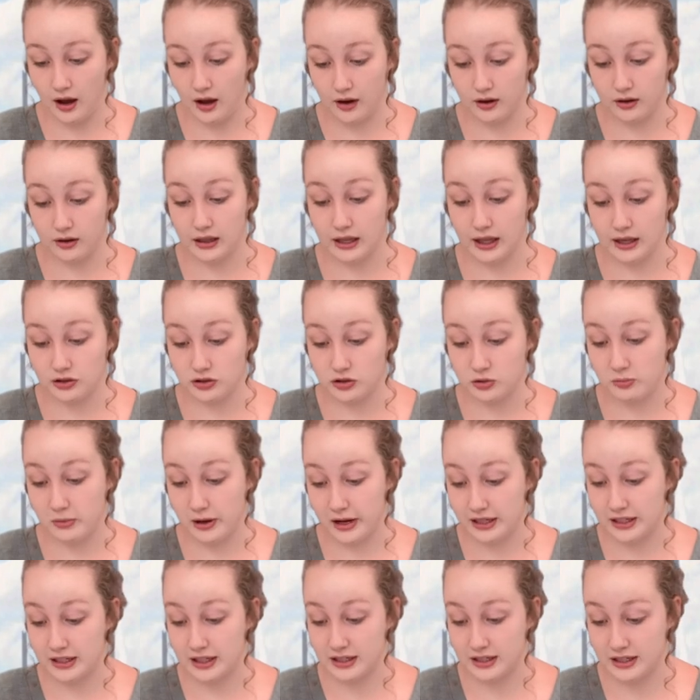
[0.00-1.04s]

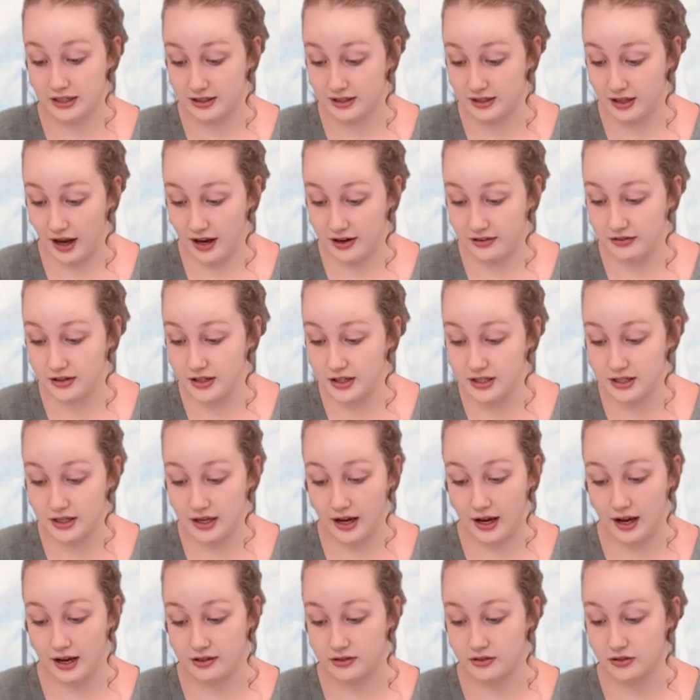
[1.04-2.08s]
electromagnet inside of it,
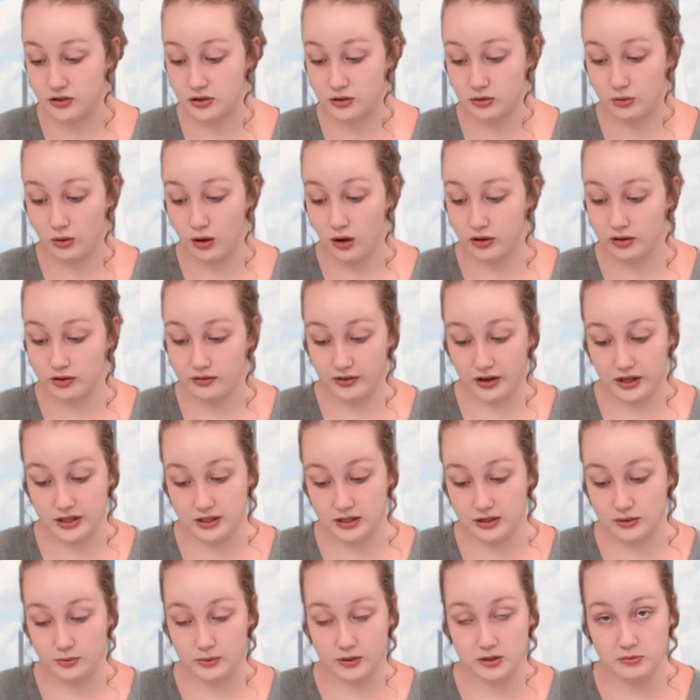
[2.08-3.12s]
as do all
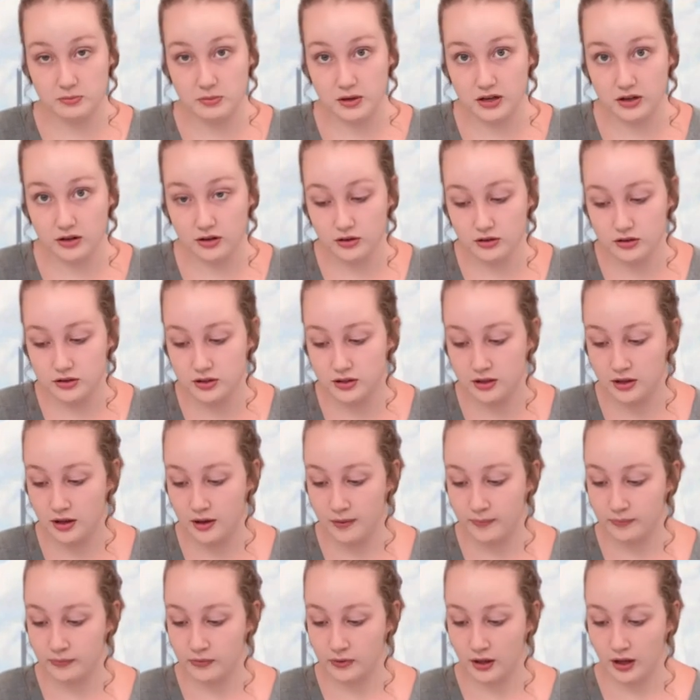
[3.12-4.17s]
devices with speakers.
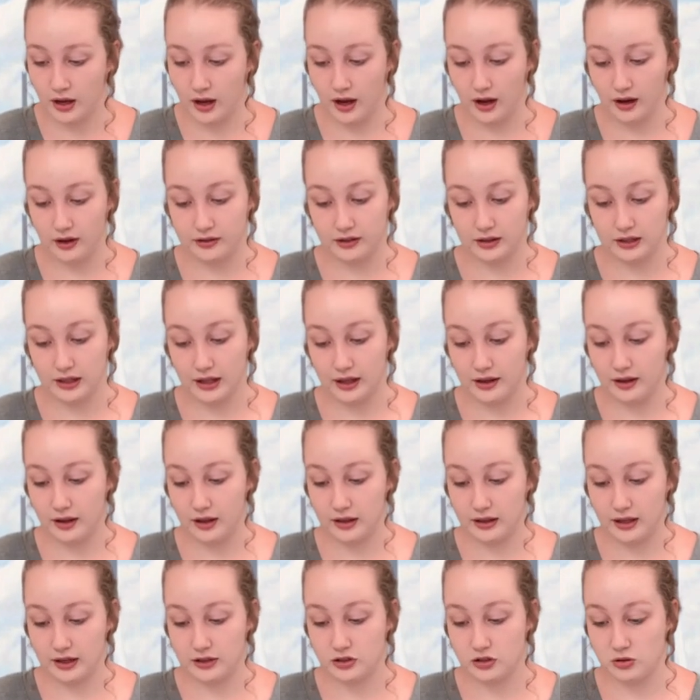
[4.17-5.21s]
The
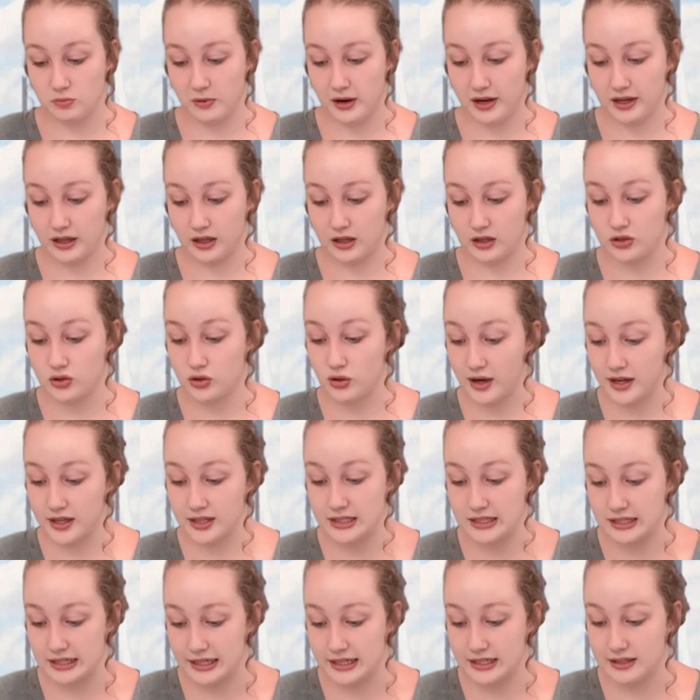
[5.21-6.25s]
electromagnet
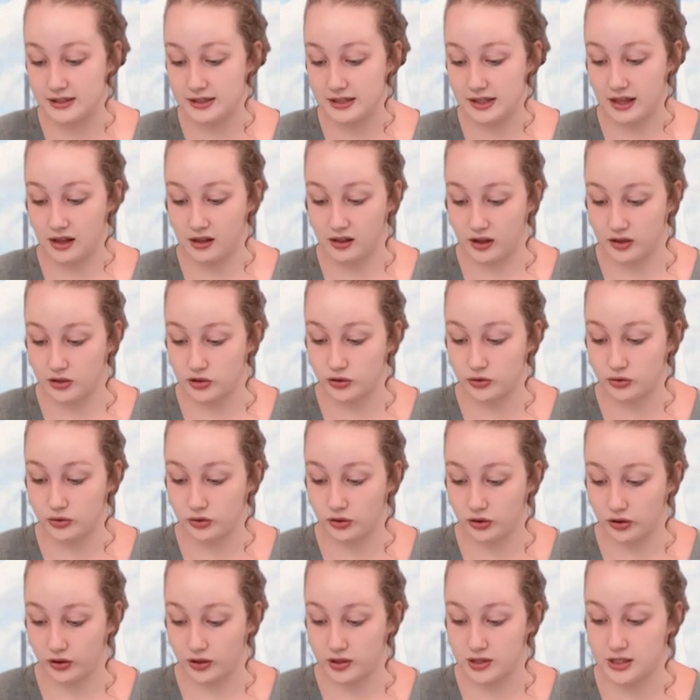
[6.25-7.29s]
translates the electrical
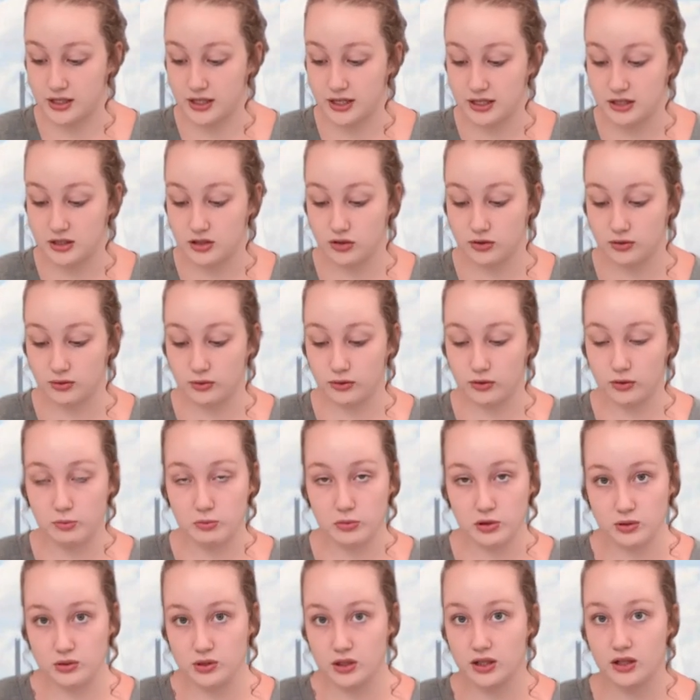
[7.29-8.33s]
current into the
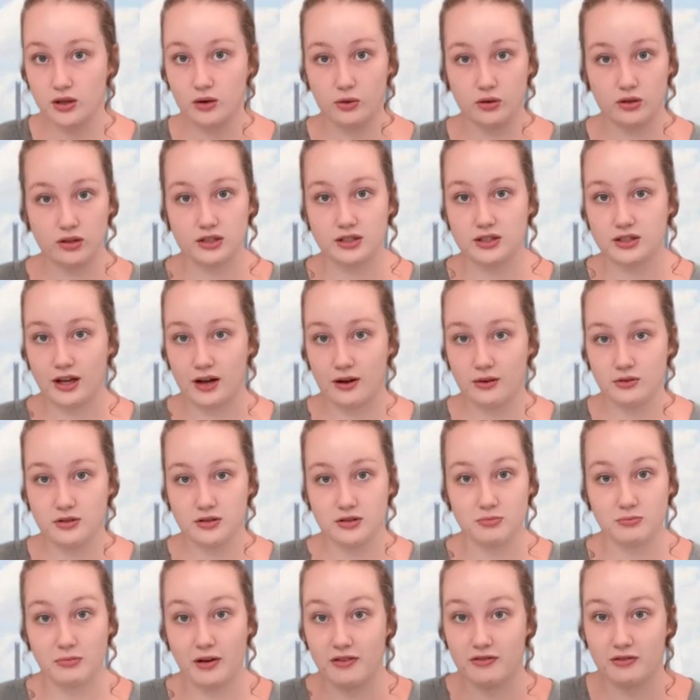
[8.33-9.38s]
music or the
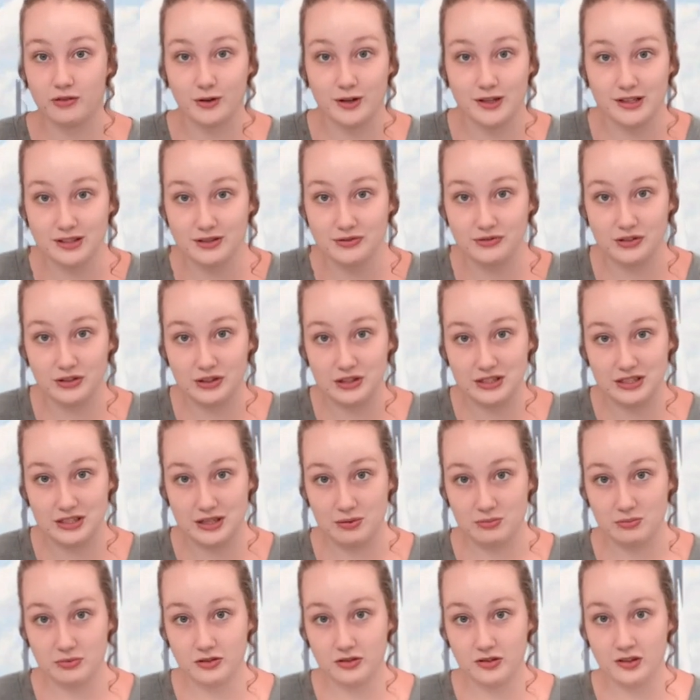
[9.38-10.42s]
sounds, my voice for
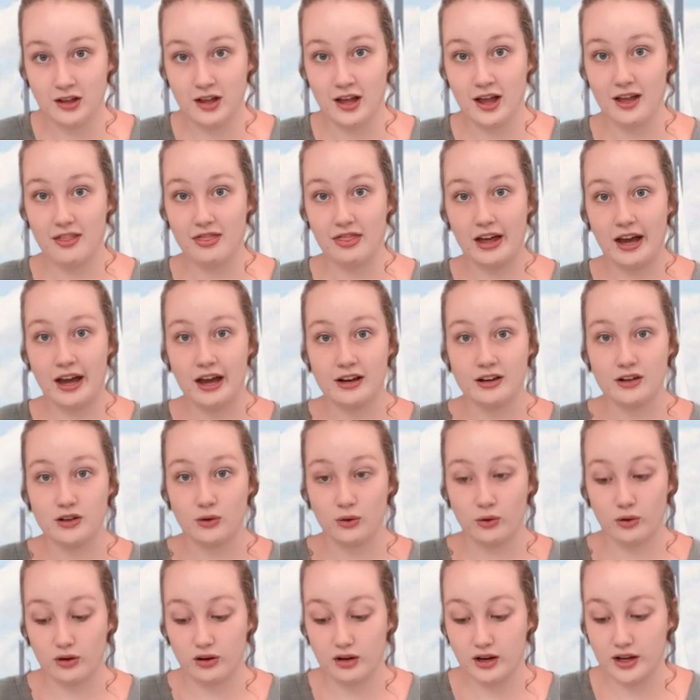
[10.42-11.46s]
example, that
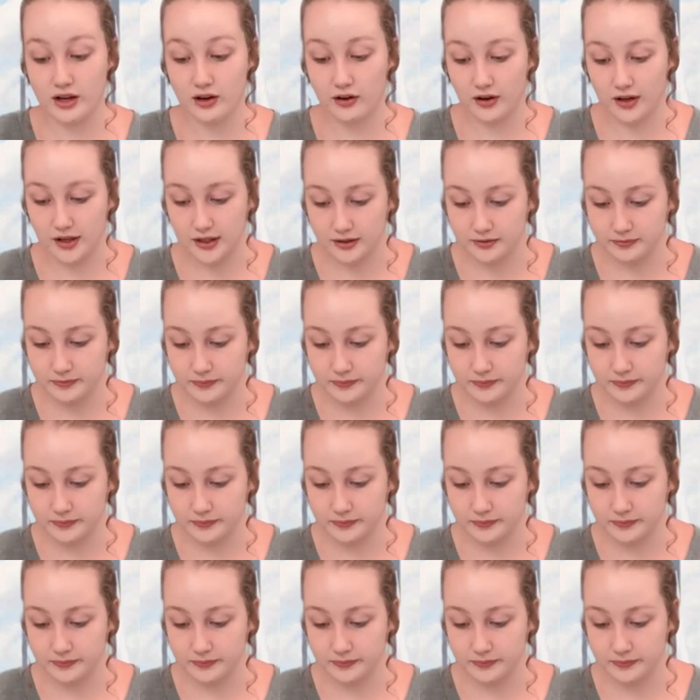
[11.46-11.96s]
you're hearing.